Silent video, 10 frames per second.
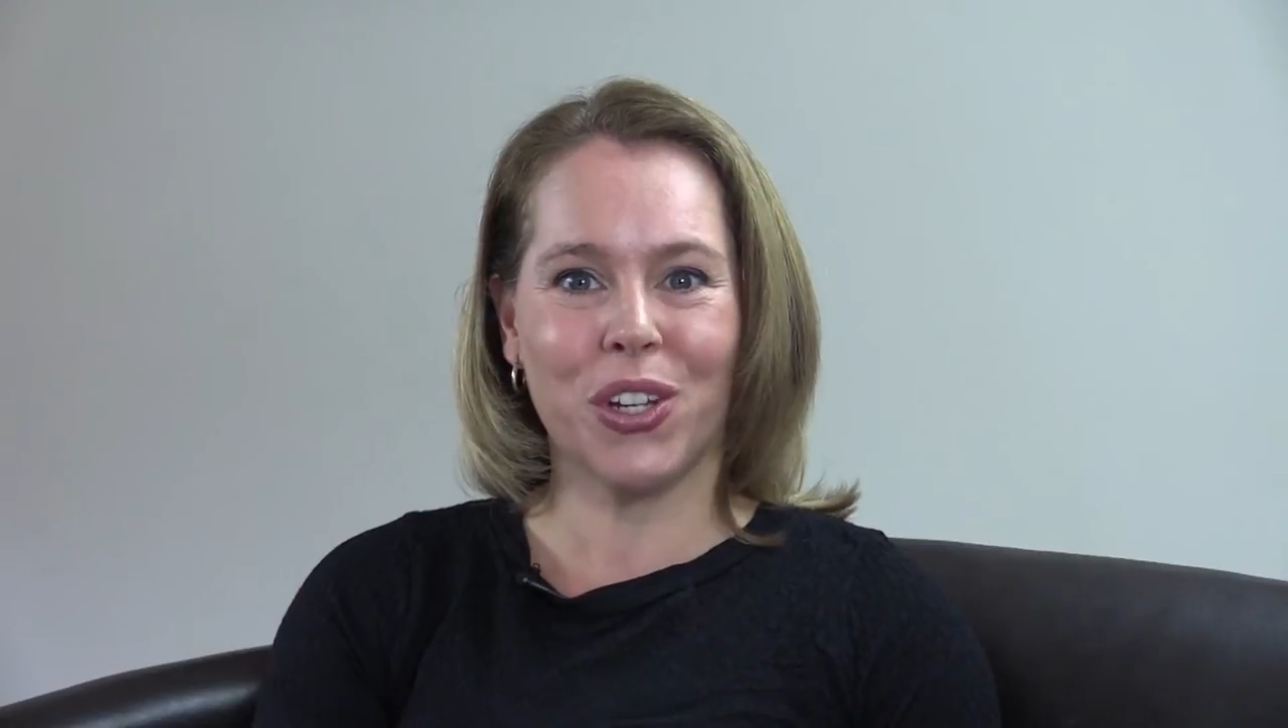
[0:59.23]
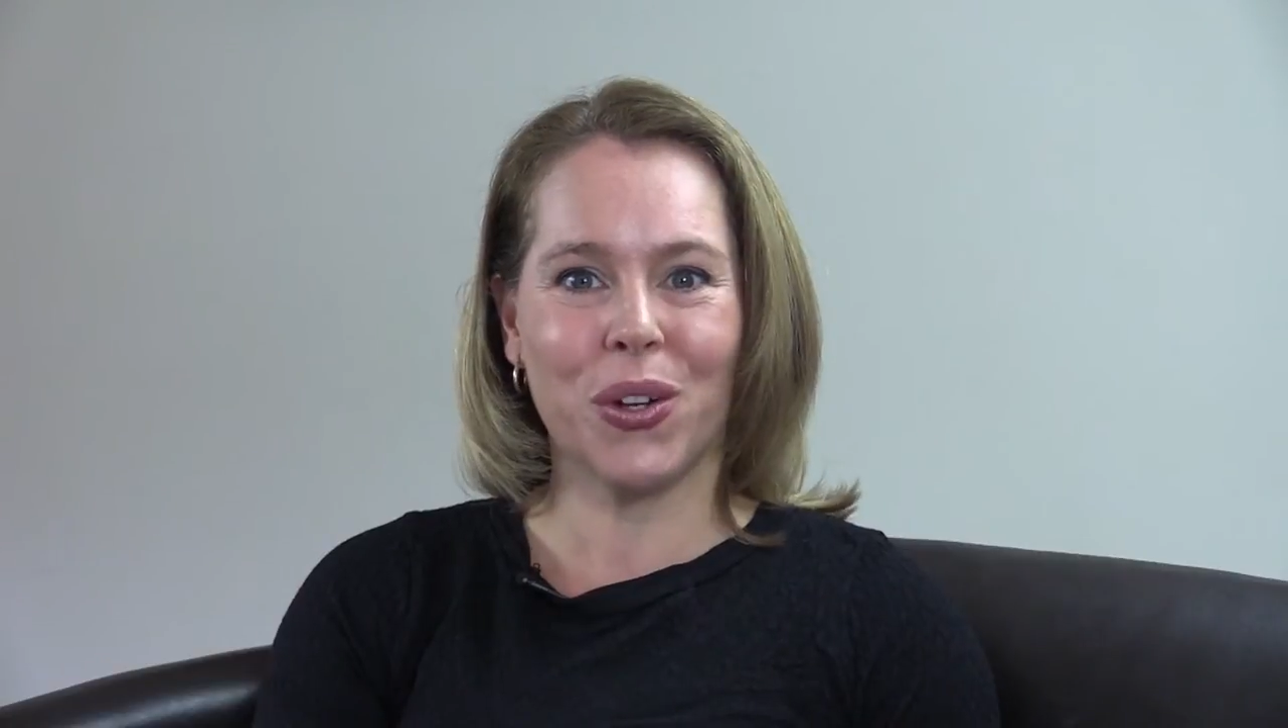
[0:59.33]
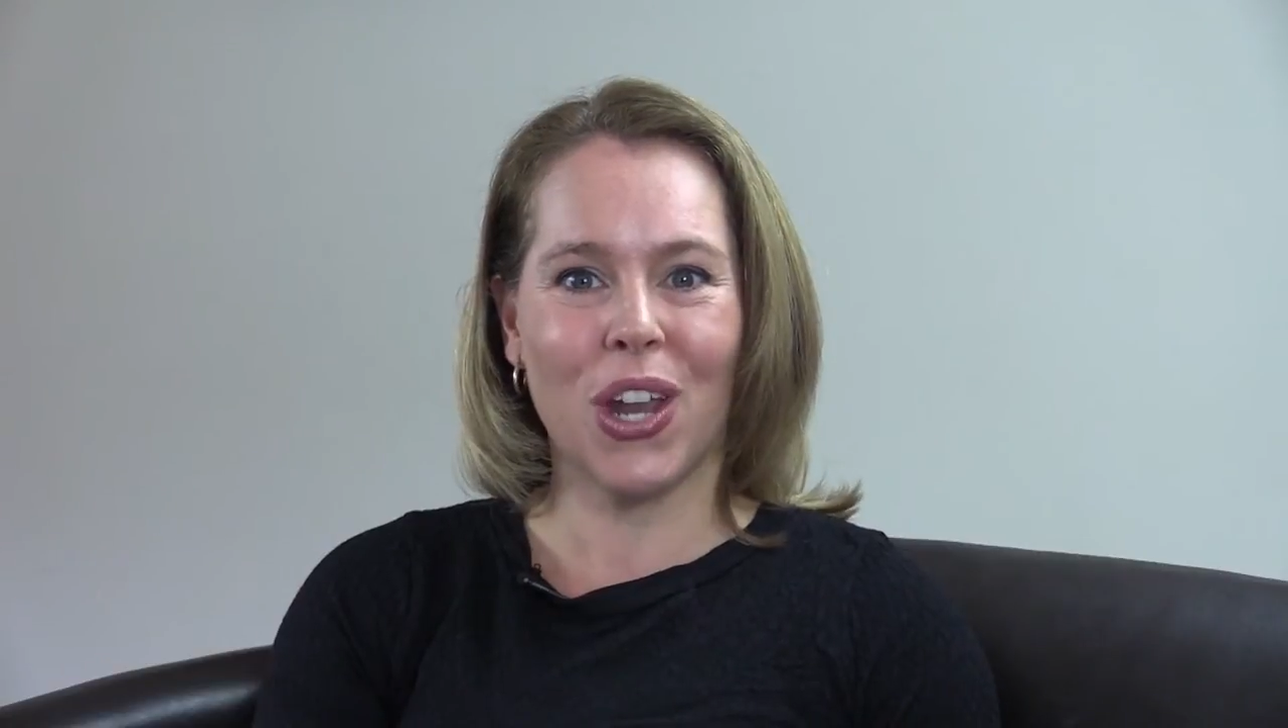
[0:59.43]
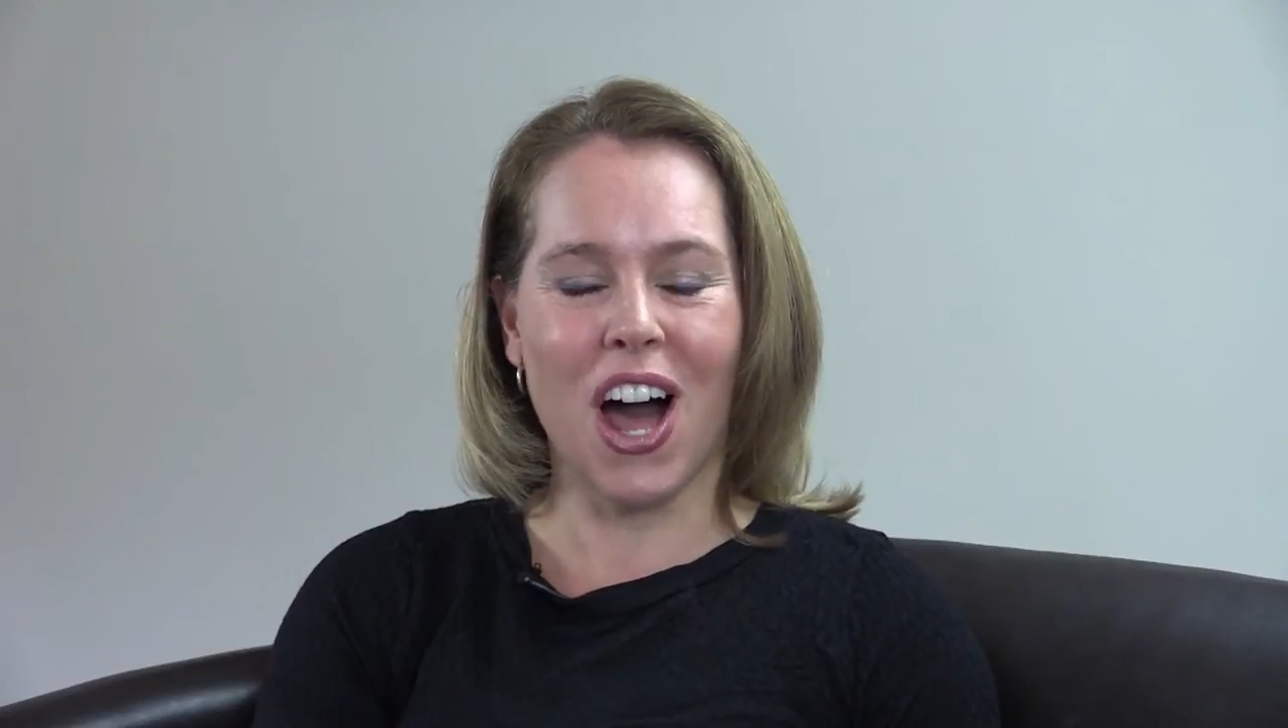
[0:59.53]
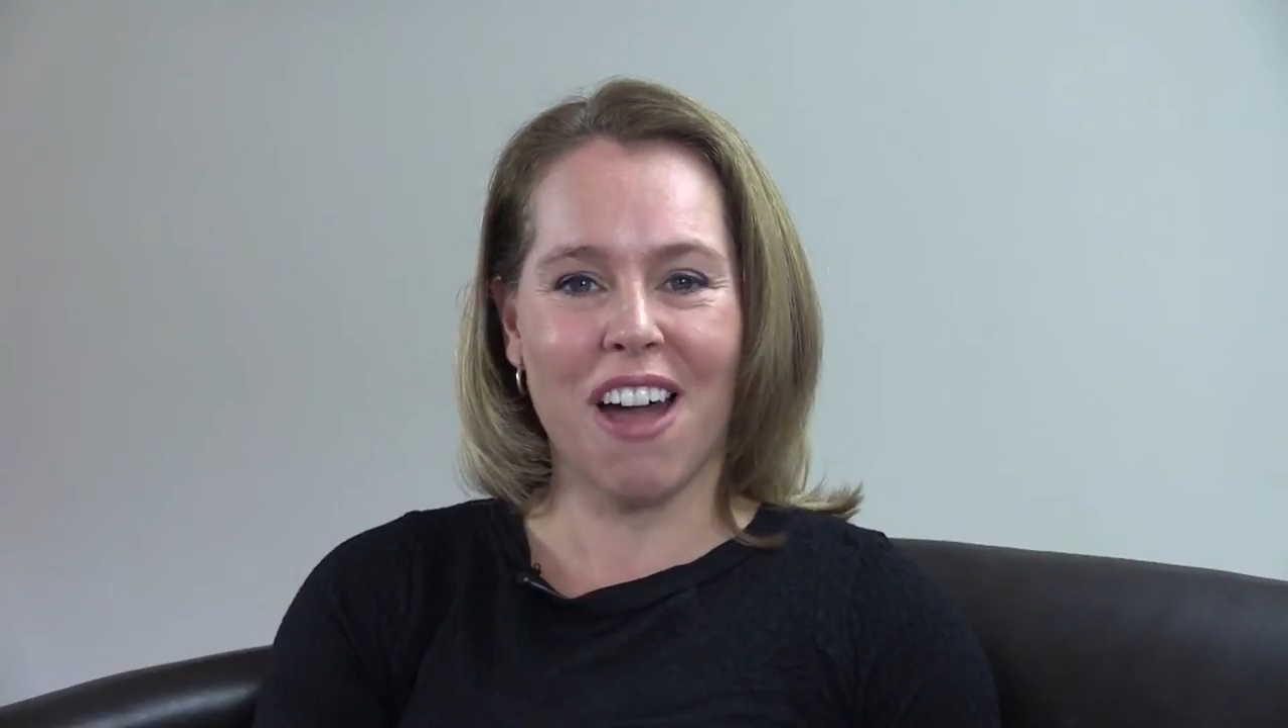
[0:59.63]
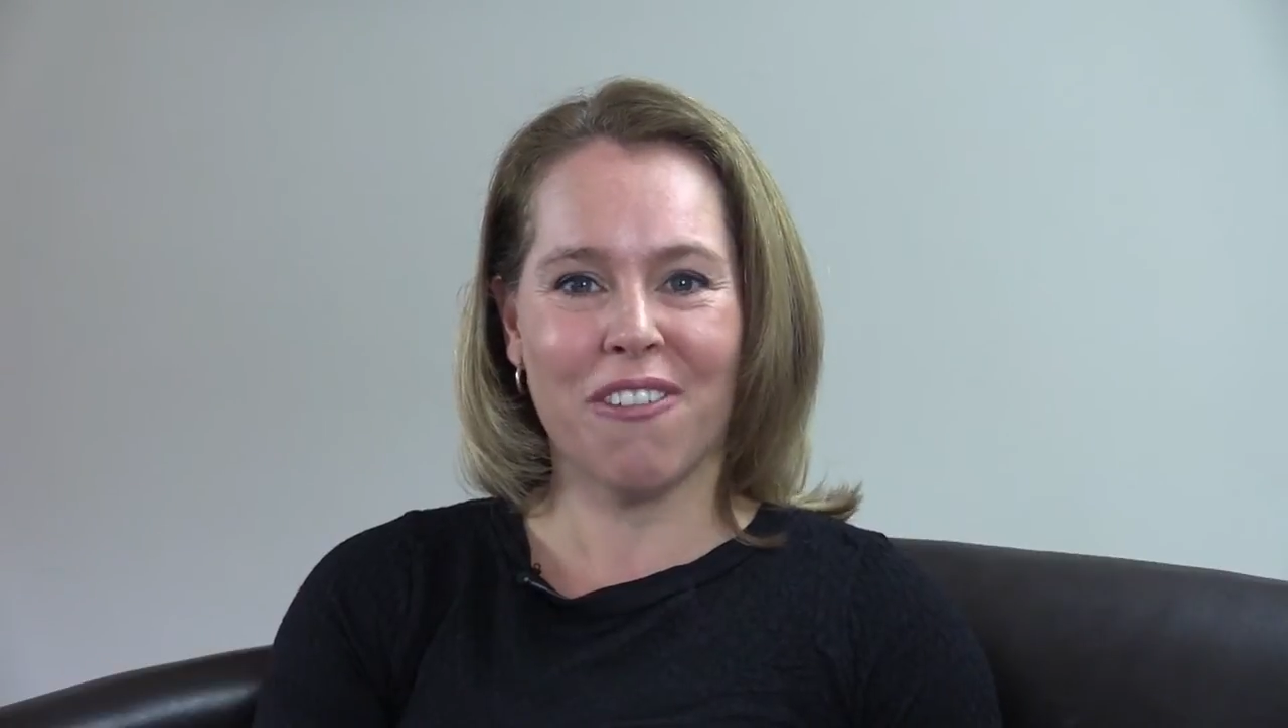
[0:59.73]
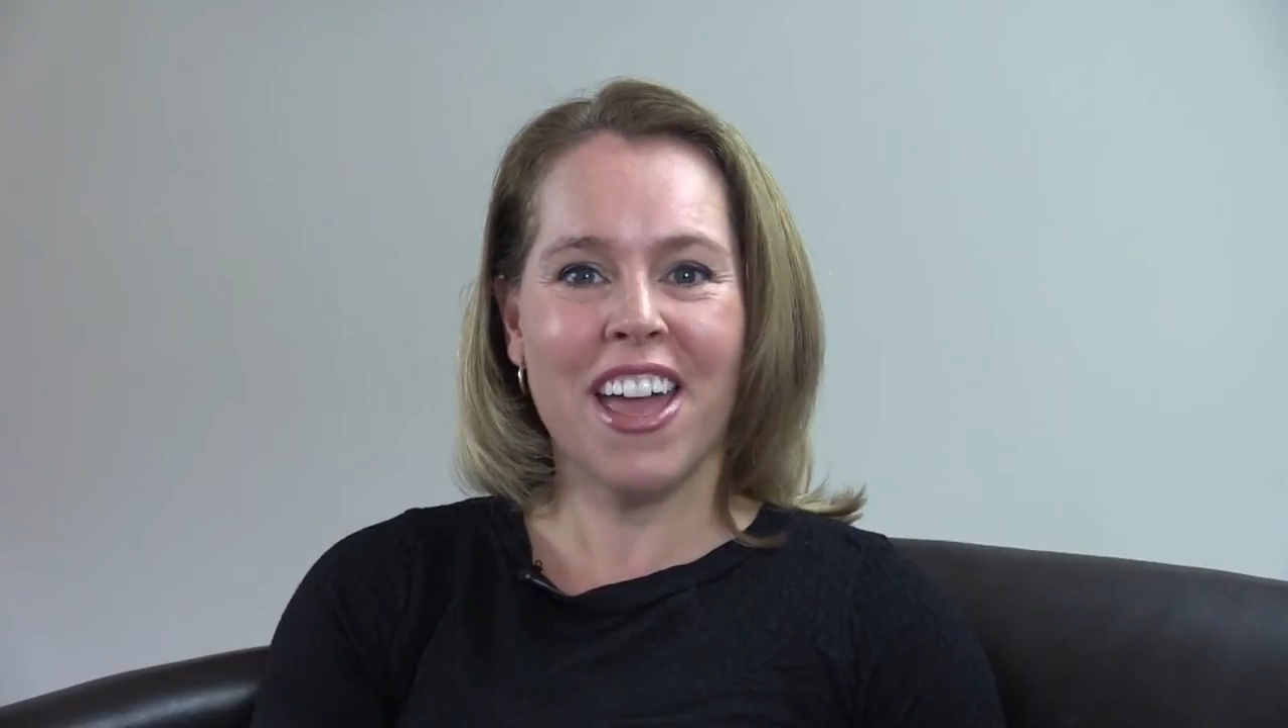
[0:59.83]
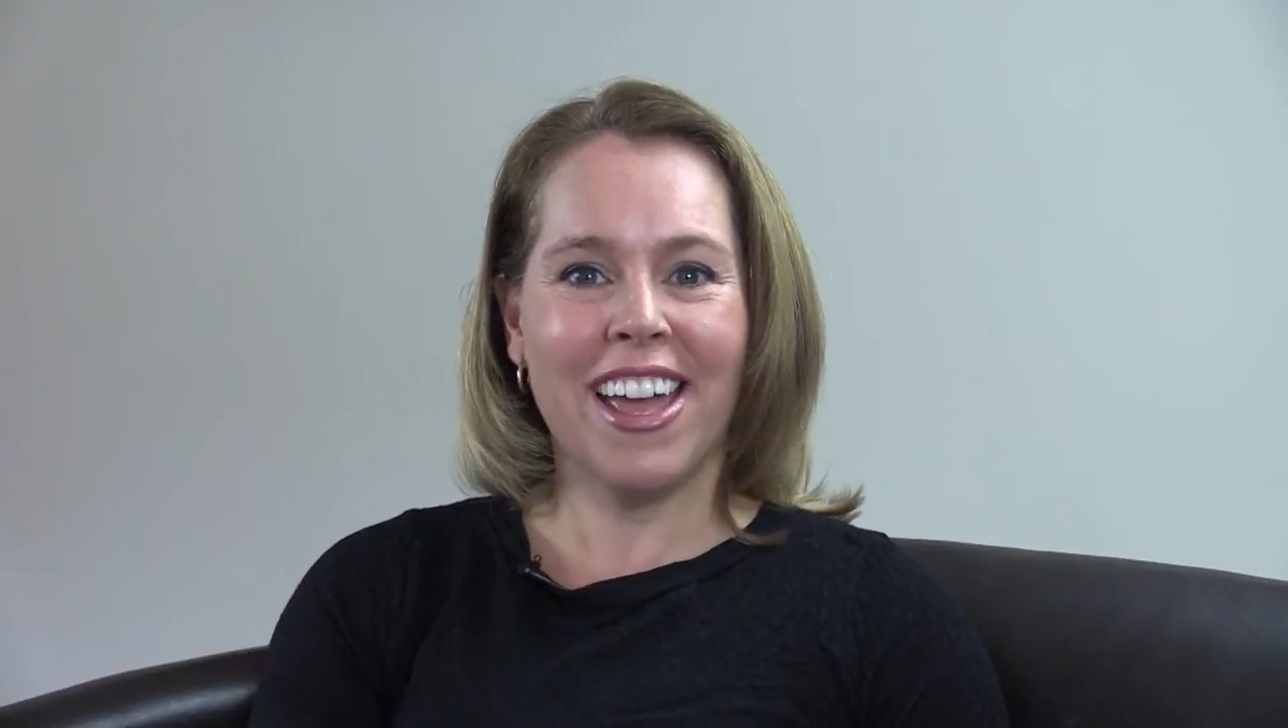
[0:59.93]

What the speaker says: your life,